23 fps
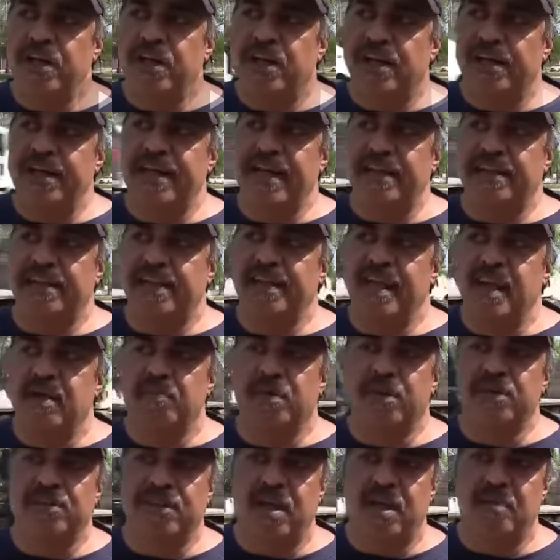Looking at the
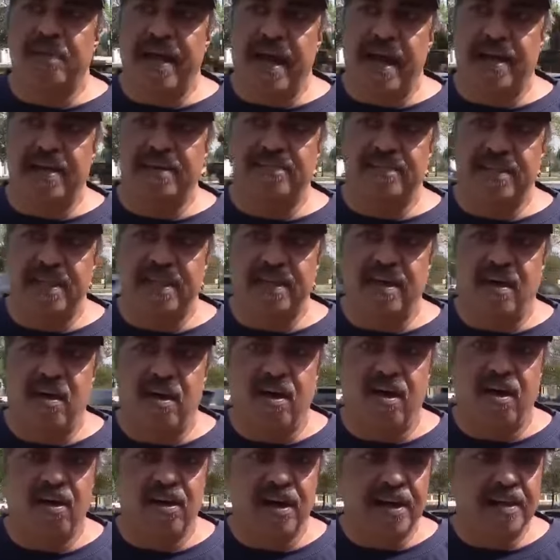numbers coming out of City
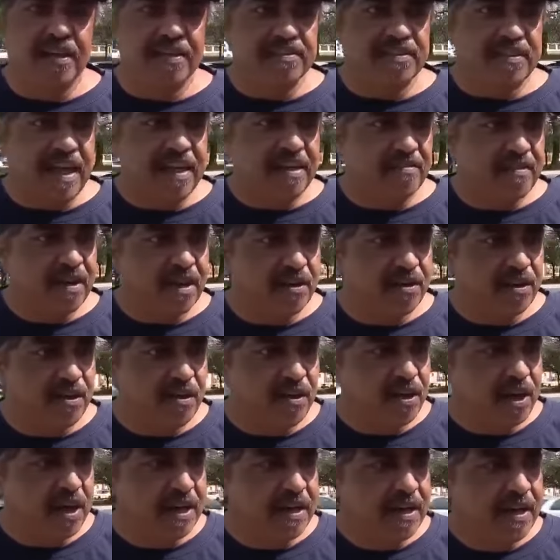Hall and the state of
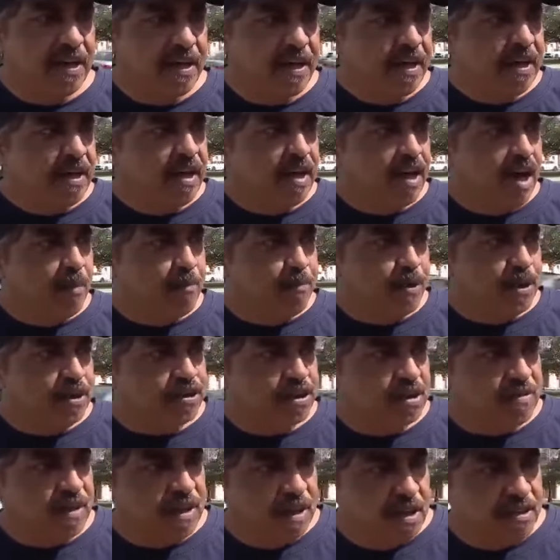Illinois, upwards
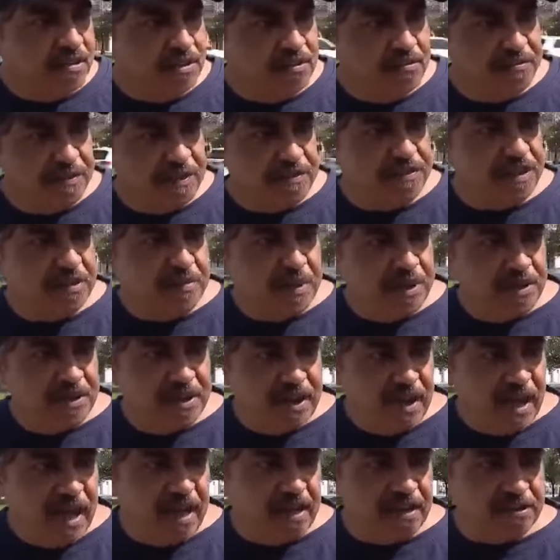of $150 million
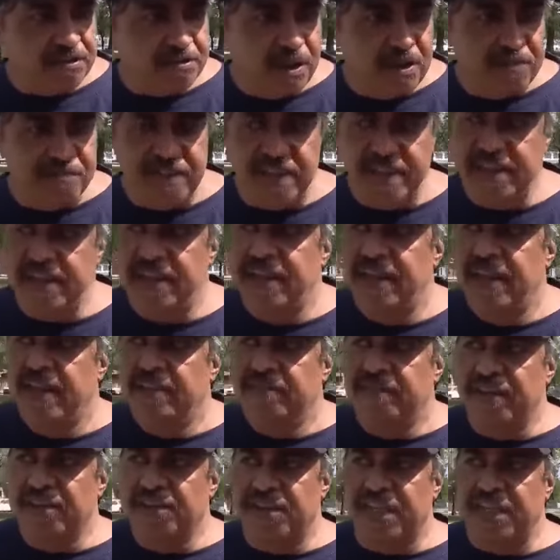roughly
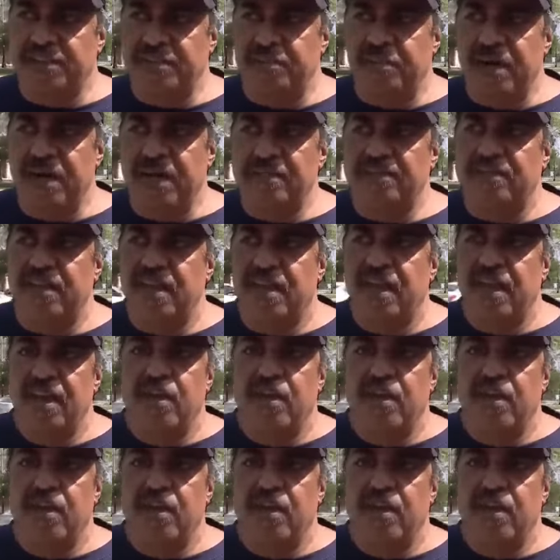for 6 months.